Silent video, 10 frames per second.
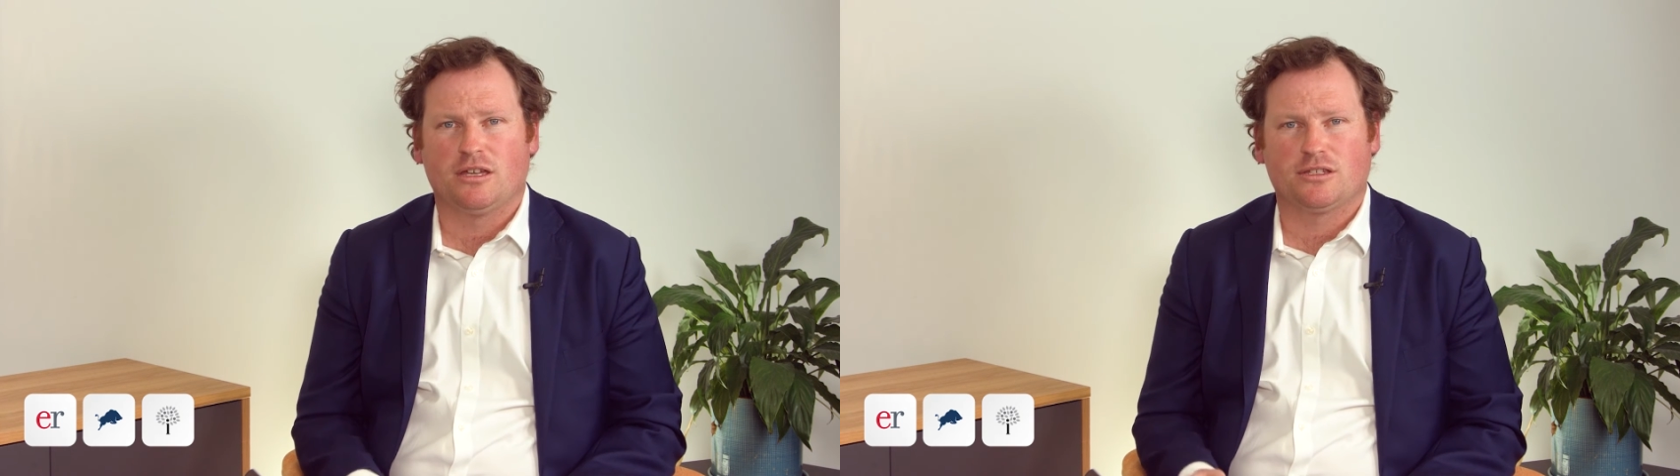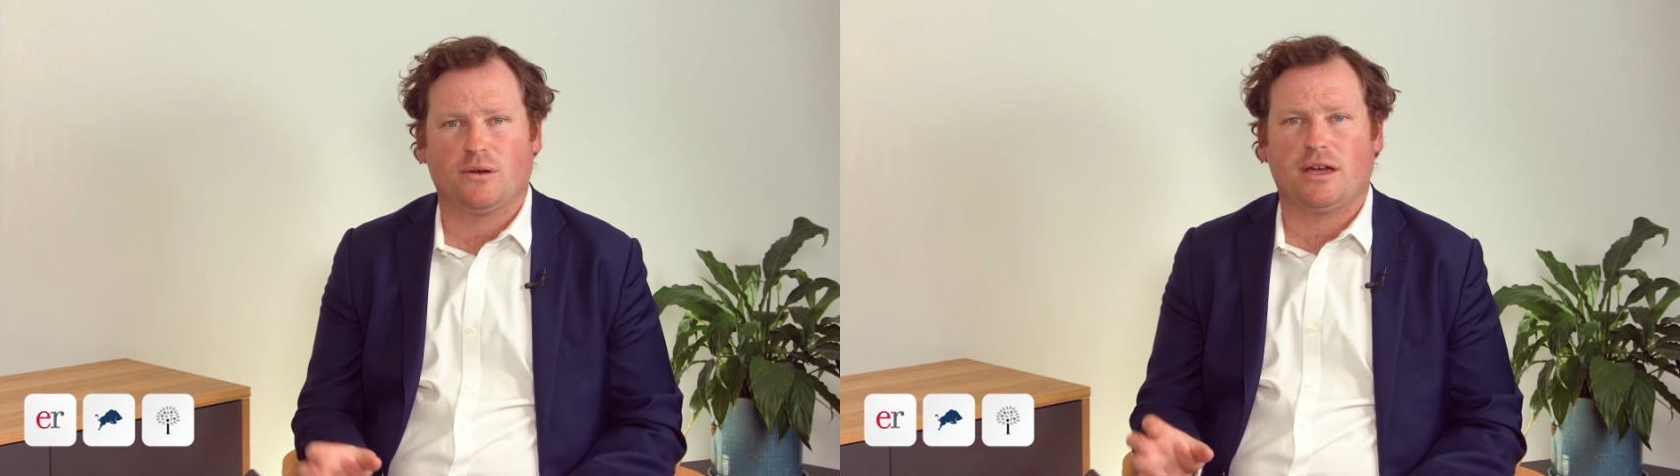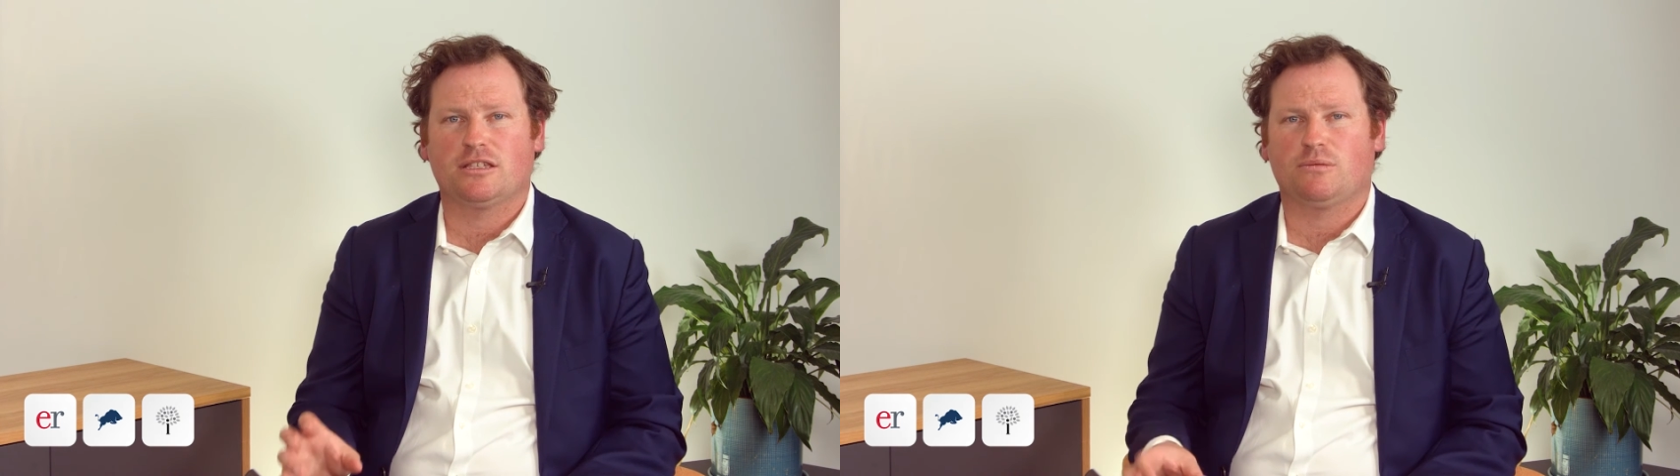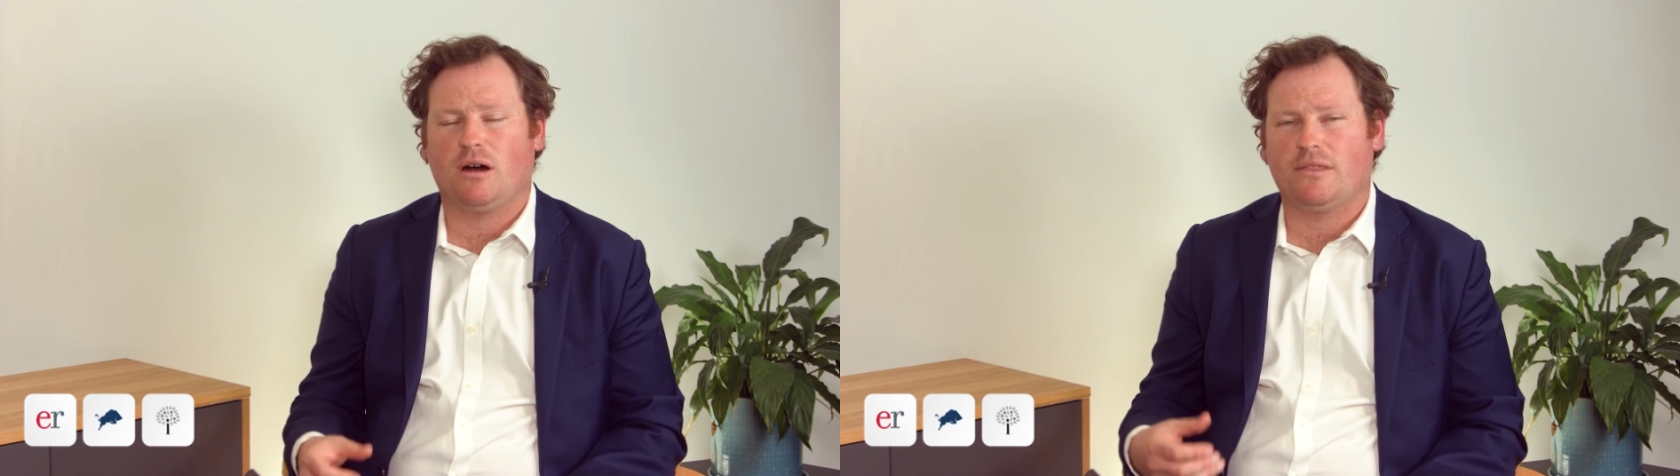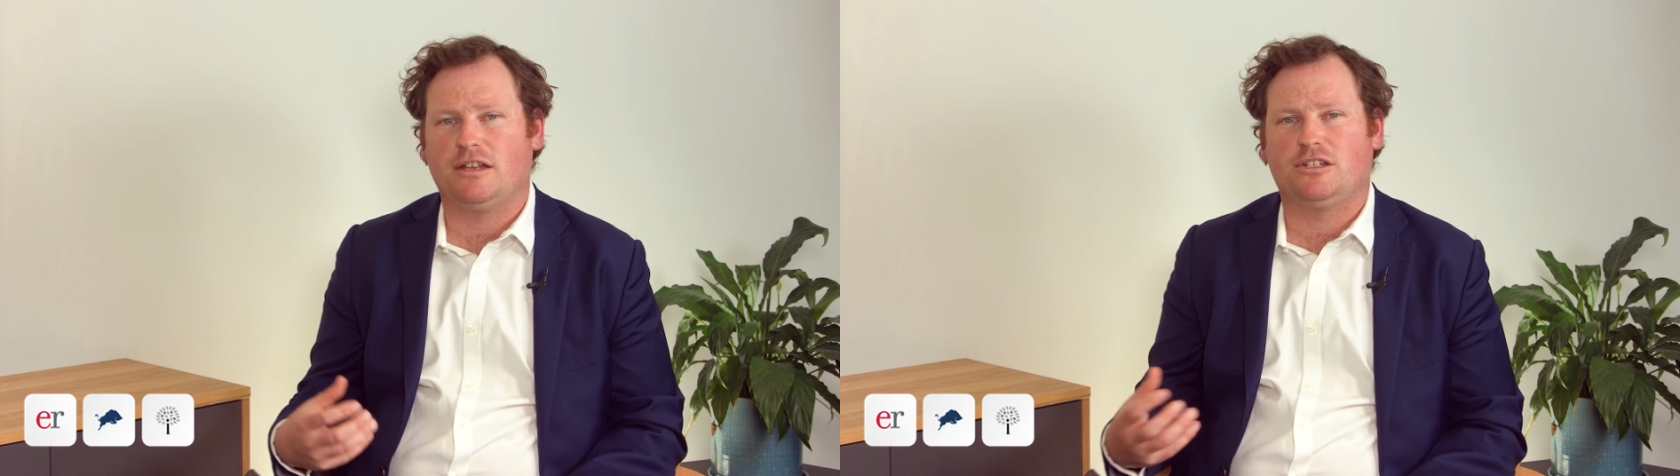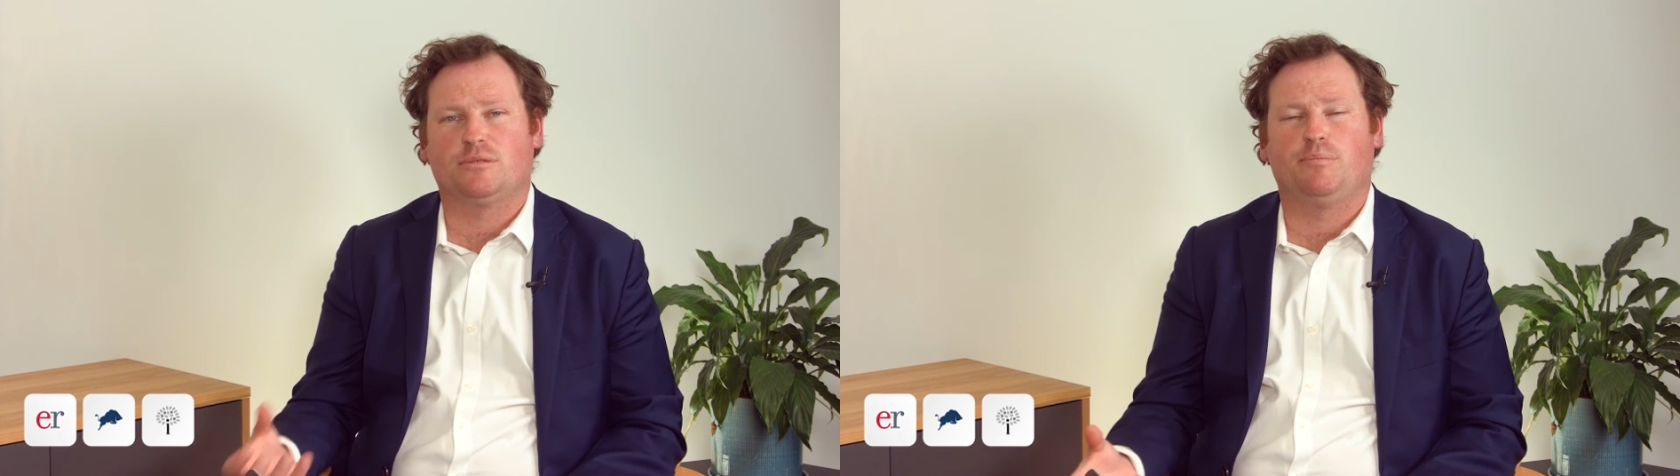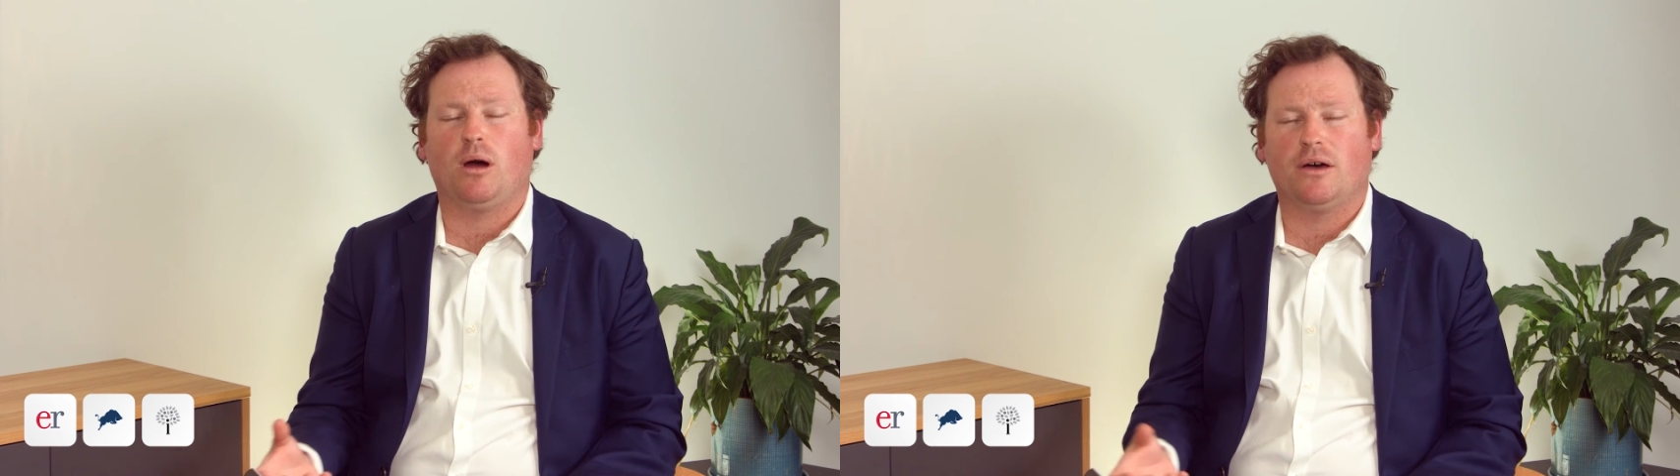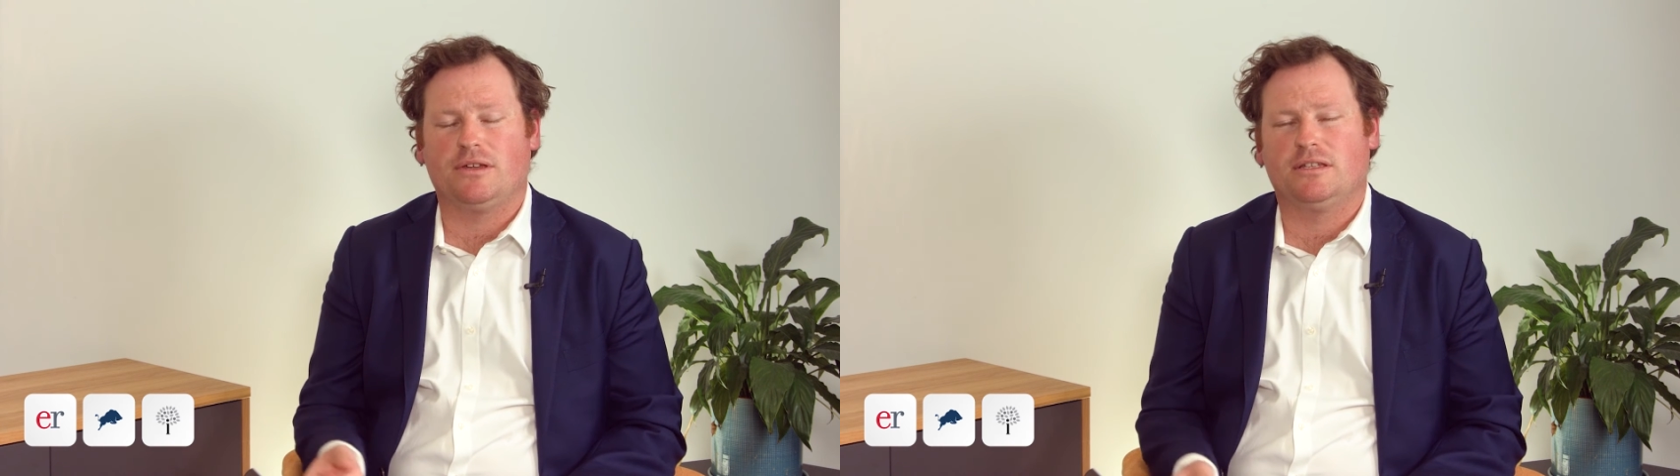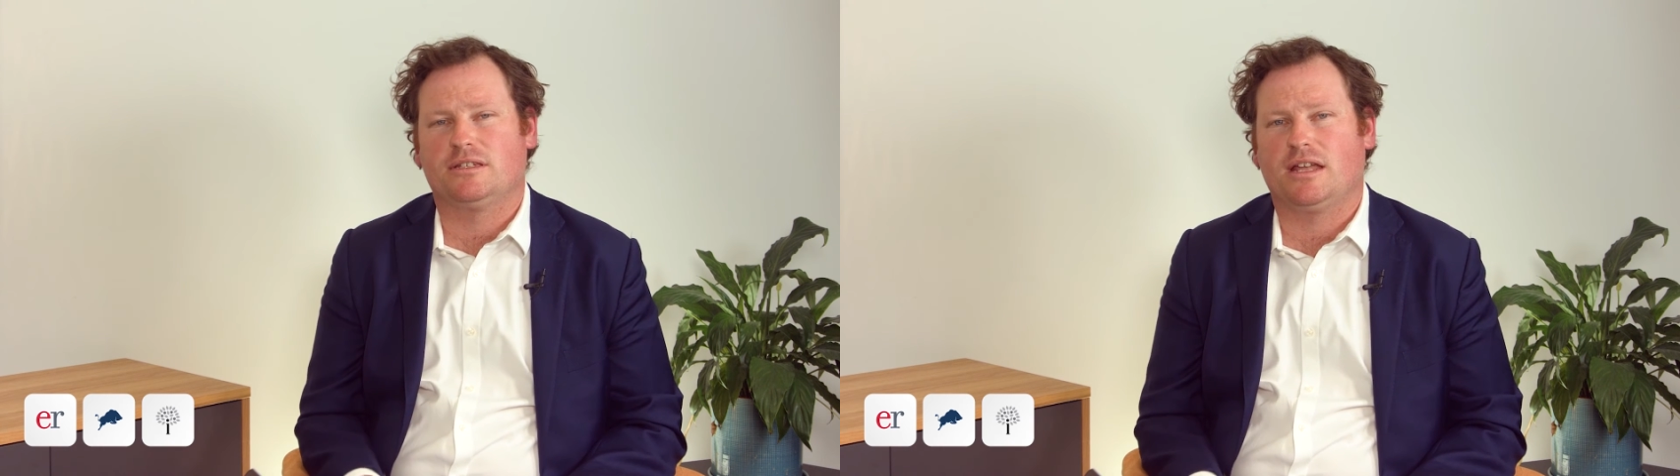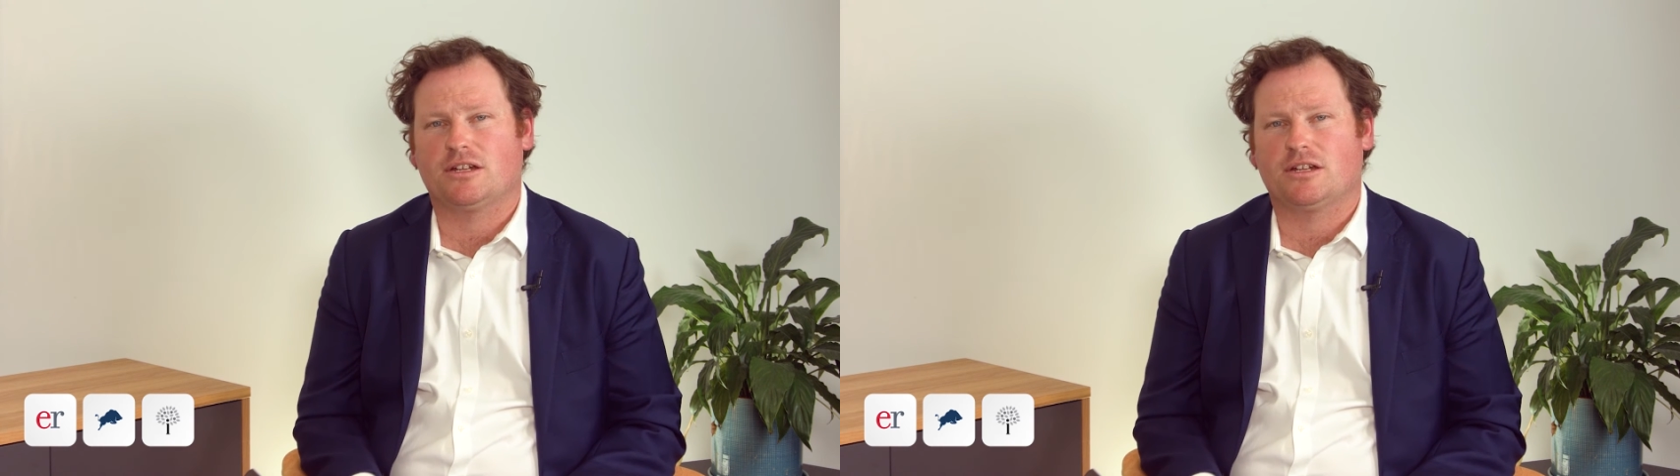So hence why they just buy into